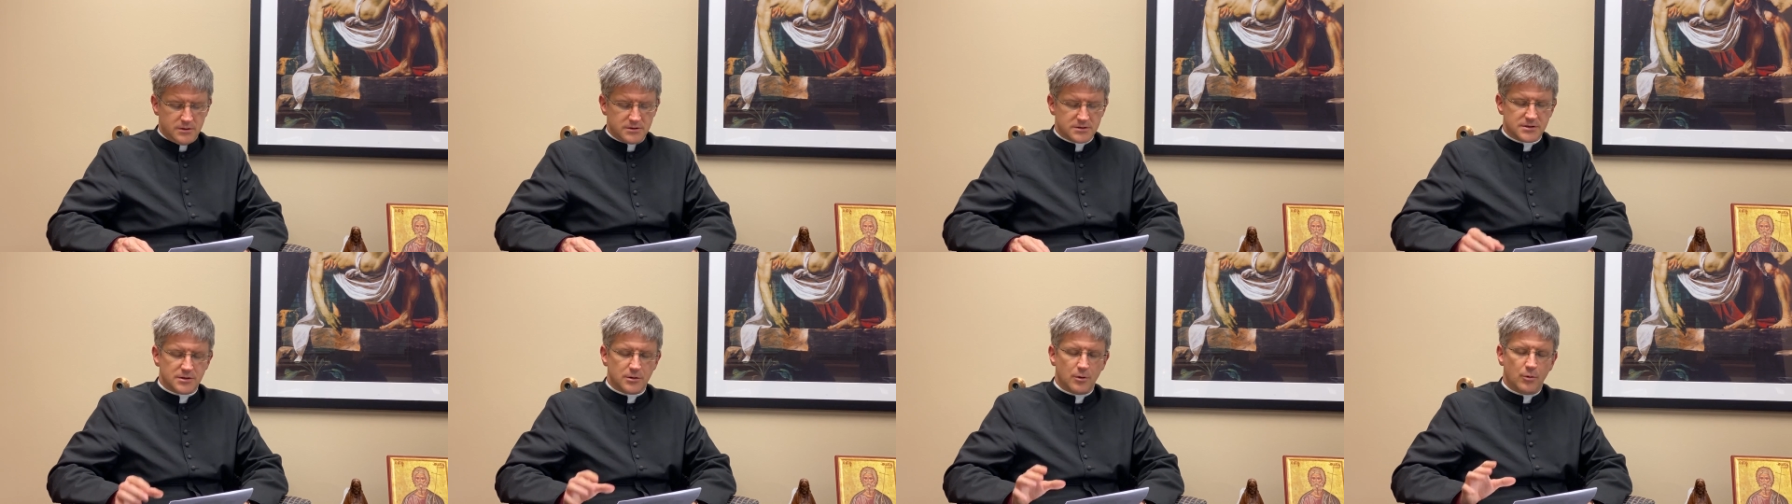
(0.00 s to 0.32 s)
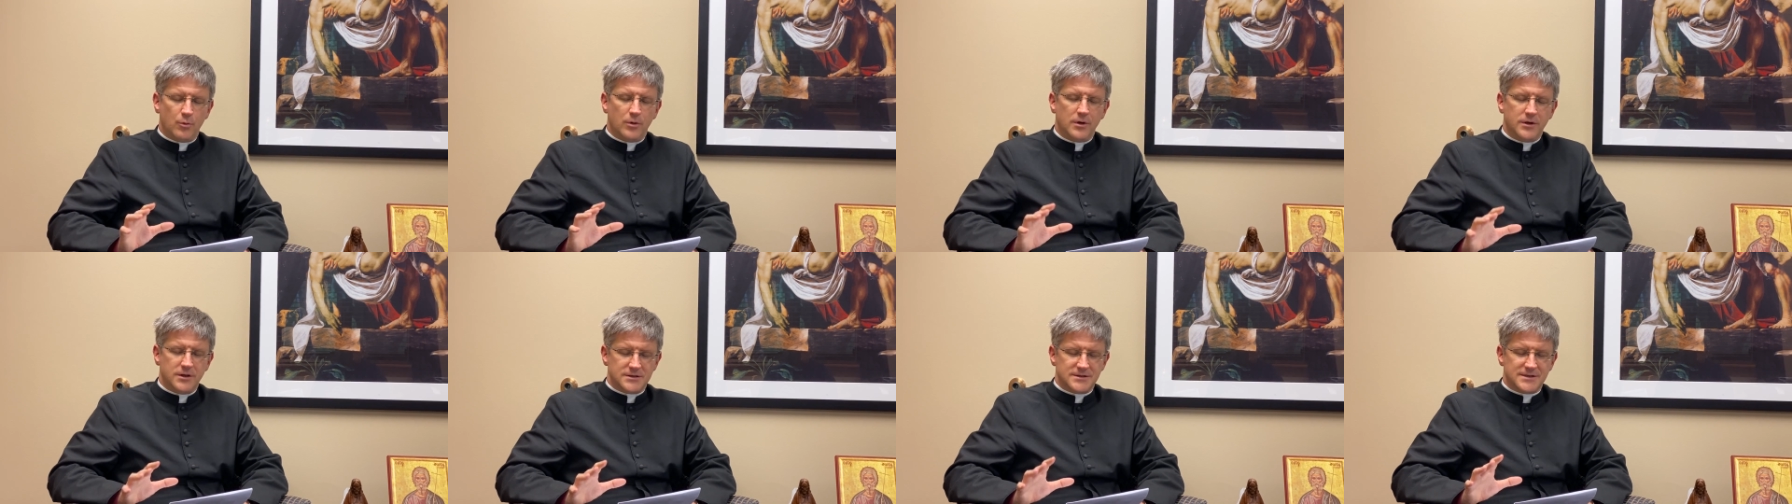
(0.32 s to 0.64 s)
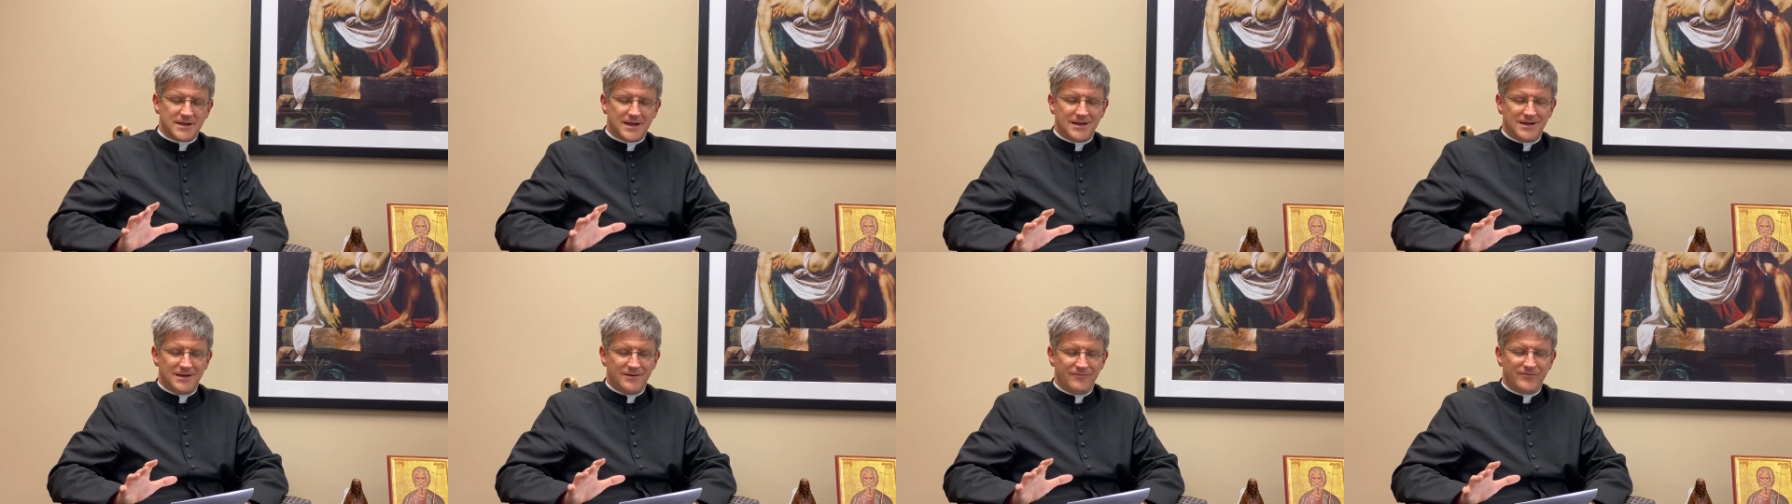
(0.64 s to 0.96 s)
So, what is
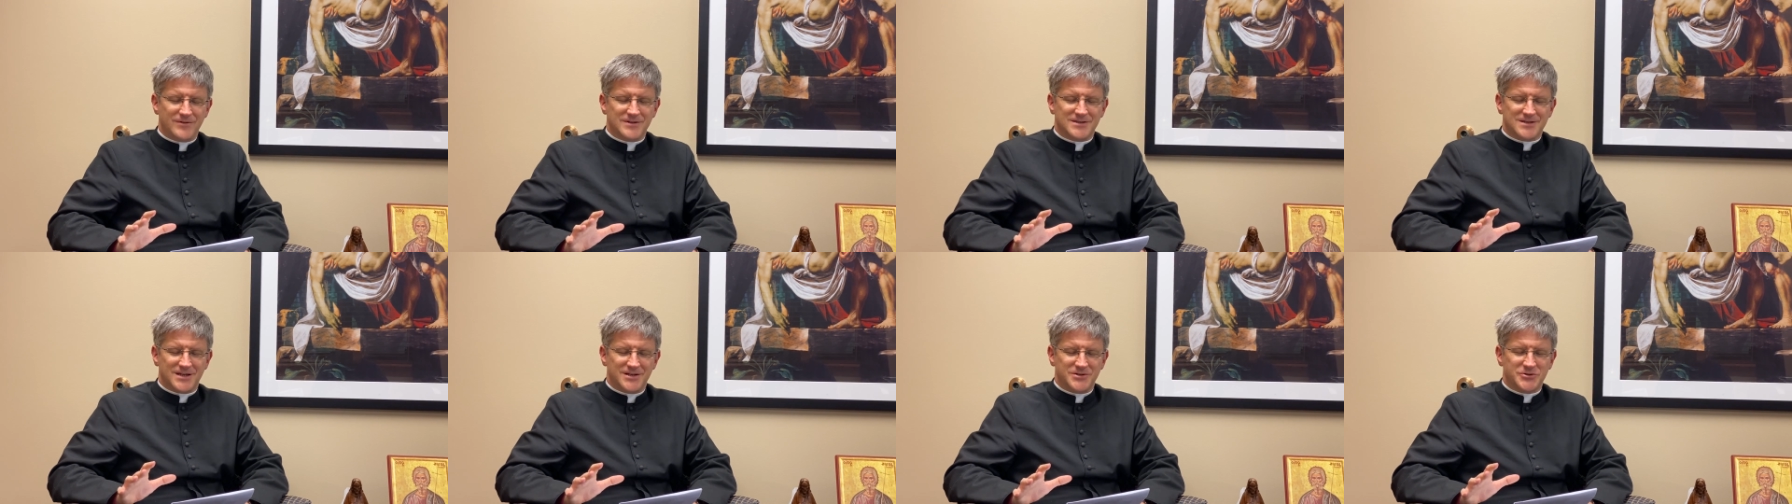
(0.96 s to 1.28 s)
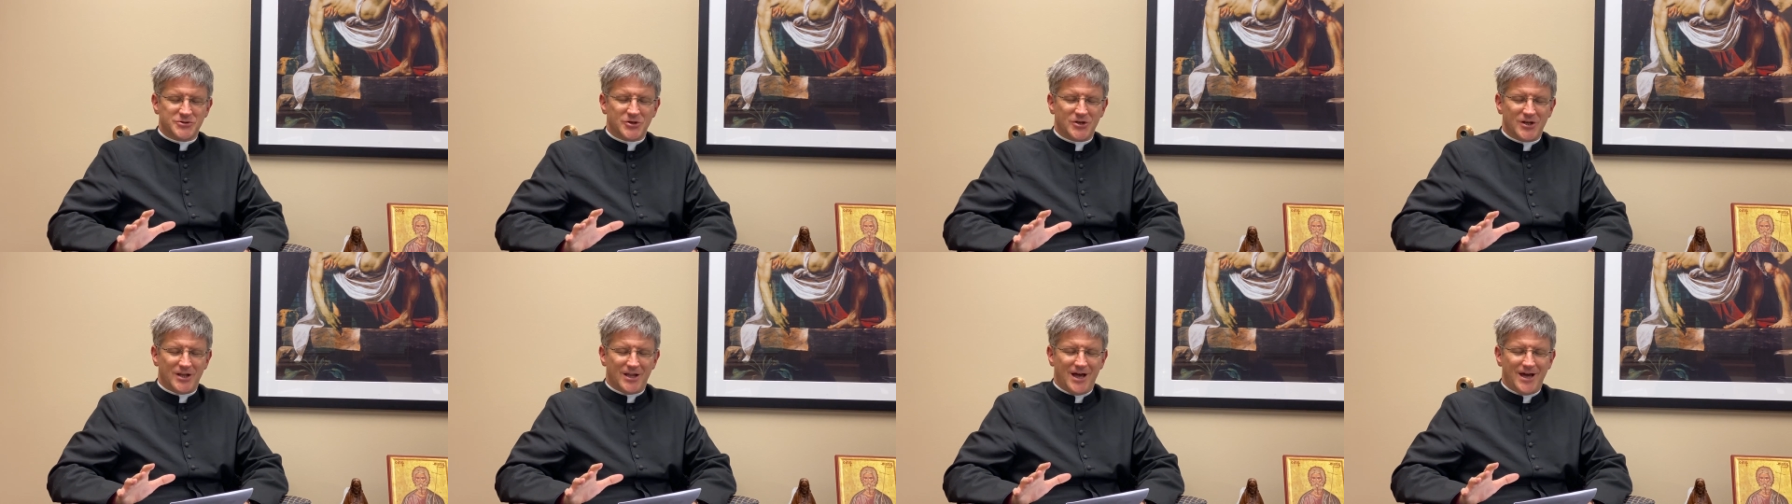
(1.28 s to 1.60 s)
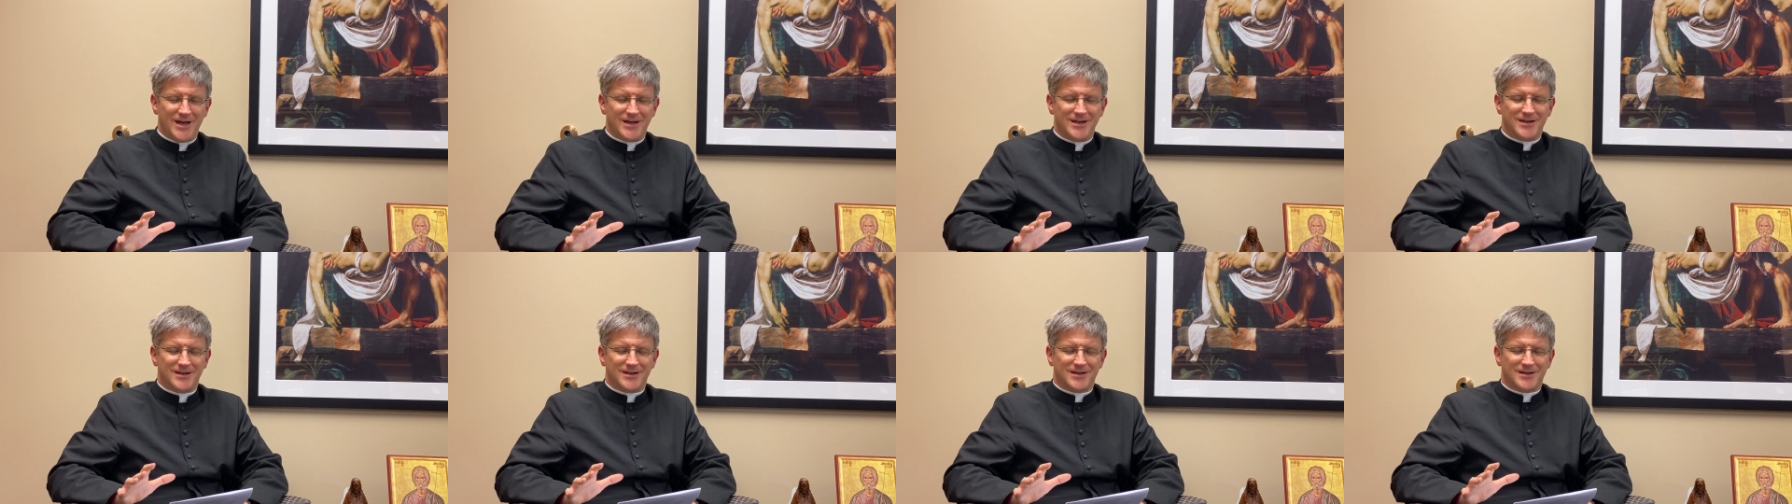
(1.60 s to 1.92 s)
that invitation
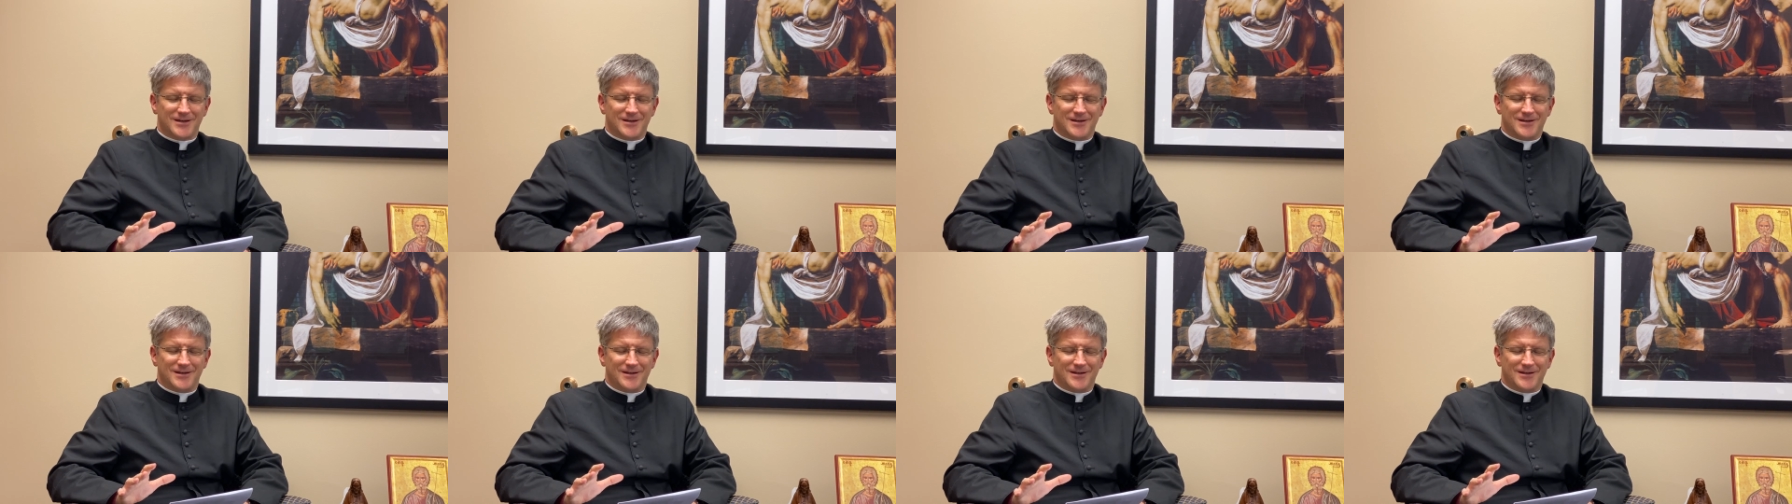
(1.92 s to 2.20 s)
like?